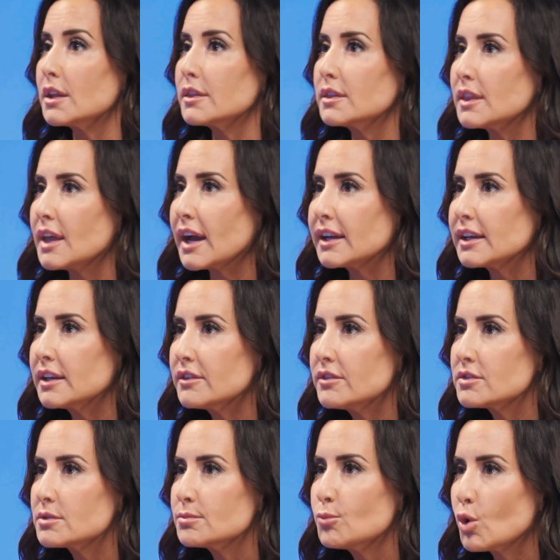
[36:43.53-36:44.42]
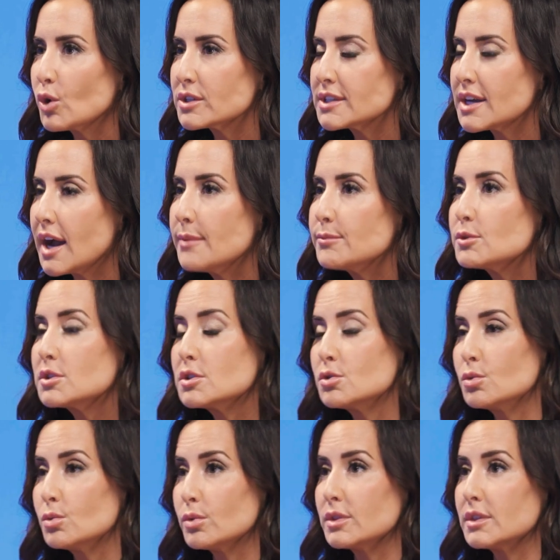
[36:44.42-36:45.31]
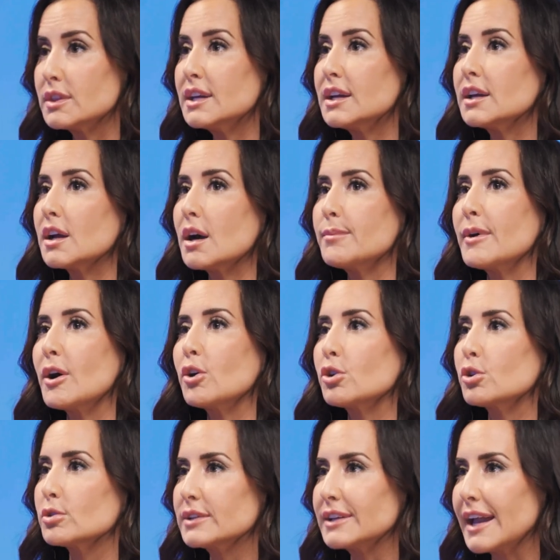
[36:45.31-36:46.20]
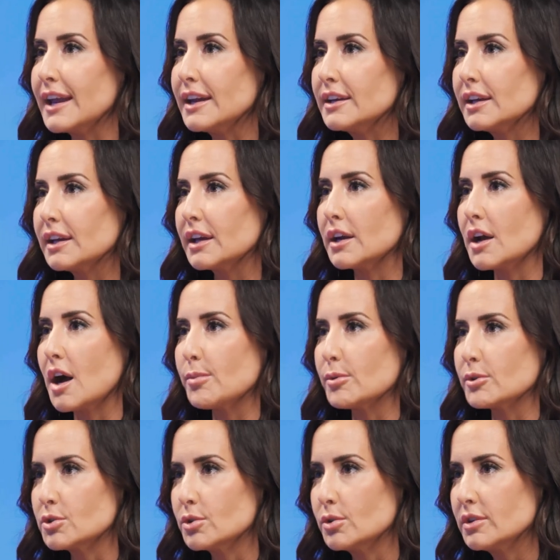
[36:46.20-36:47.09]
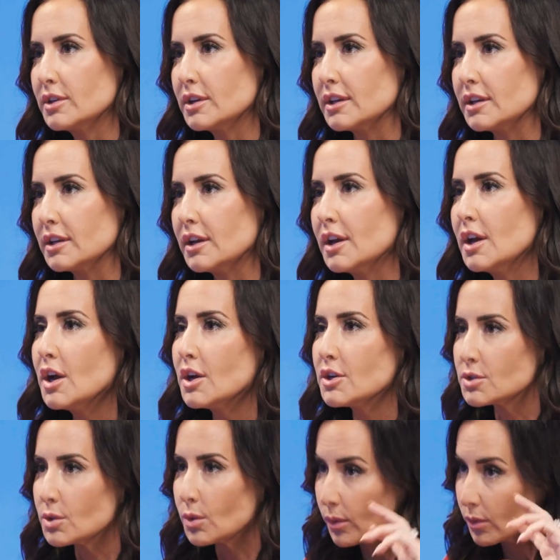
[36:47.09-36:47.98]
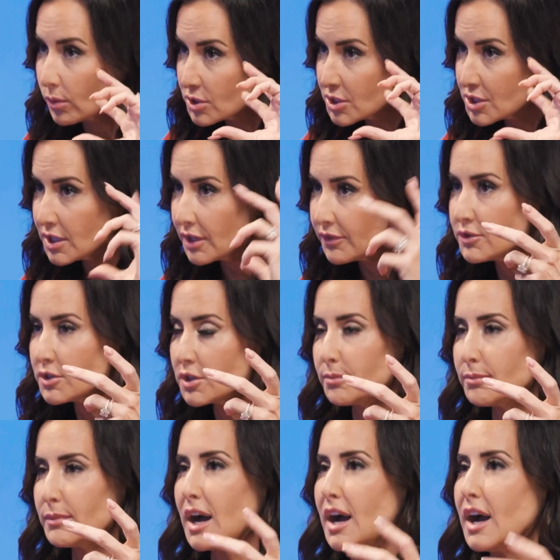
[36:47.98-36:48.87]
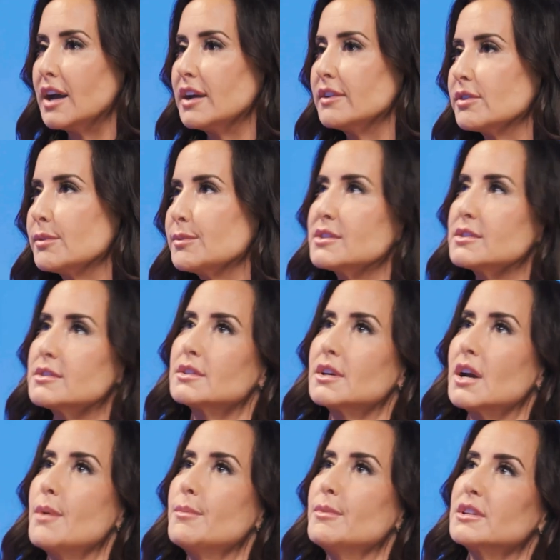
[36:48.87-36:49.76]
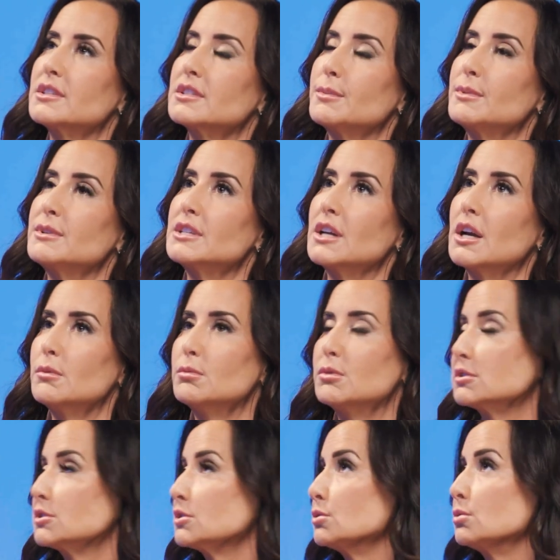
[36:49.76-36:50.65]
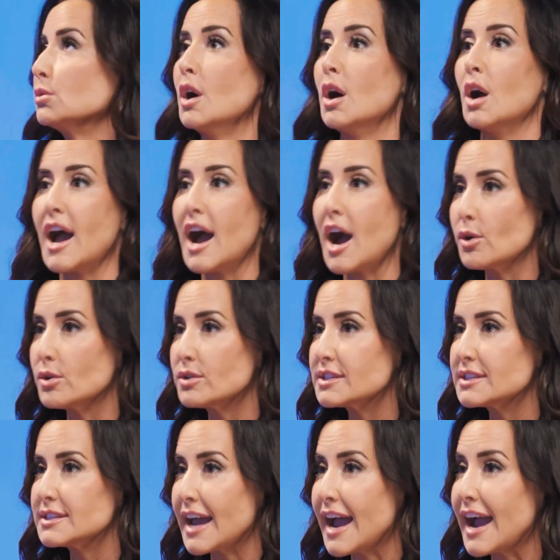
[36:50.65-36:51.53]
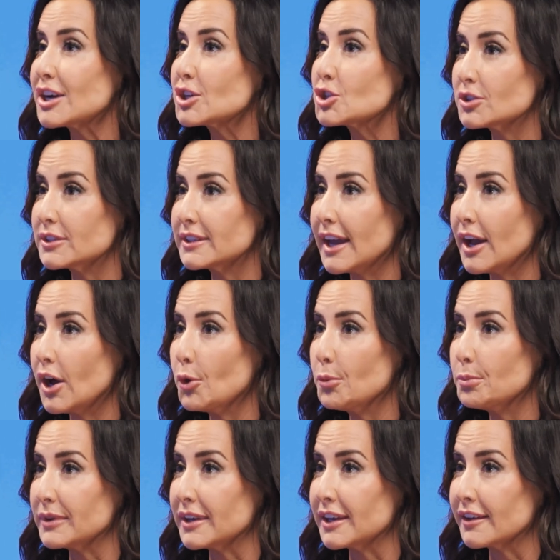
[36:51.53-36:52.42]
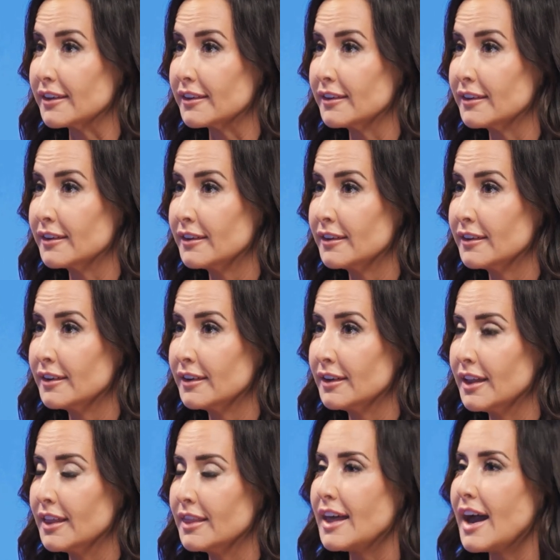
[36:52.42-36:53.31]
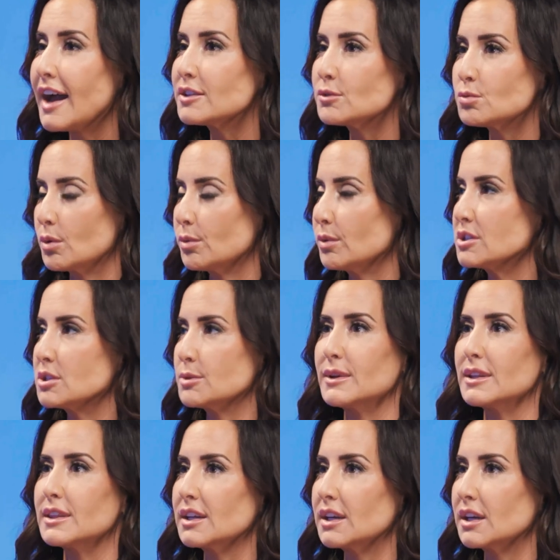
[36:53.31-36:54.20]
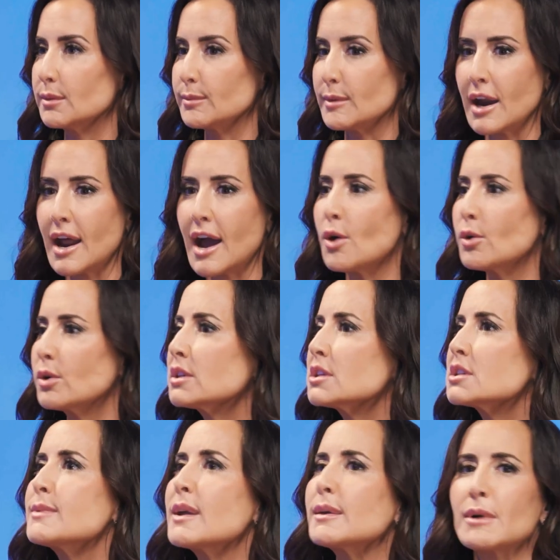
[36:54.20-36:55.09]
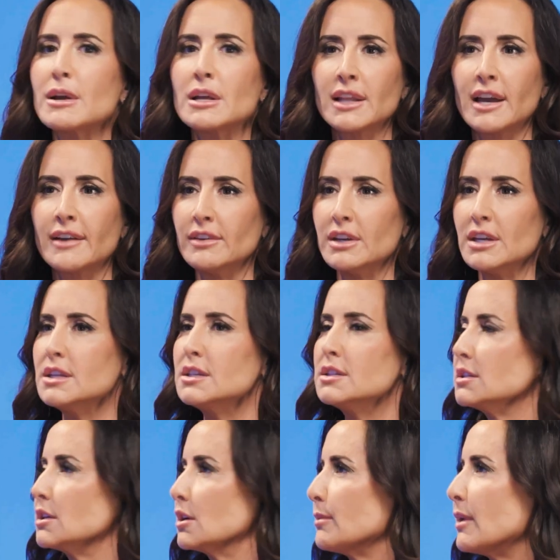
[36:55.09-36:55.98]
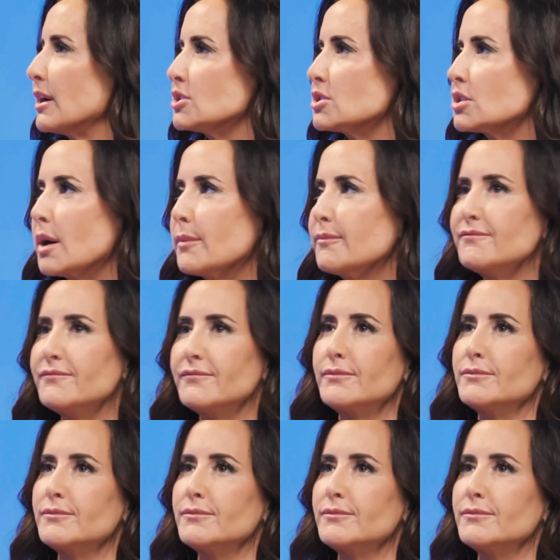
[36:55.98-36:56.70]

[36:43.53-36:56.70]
that gives more time to think about creating an opportunity. So shift your mind from this is coming, it's going to be terrible, to how does this actually help me? That's what we should be thinking about. How can this make my life easier, my job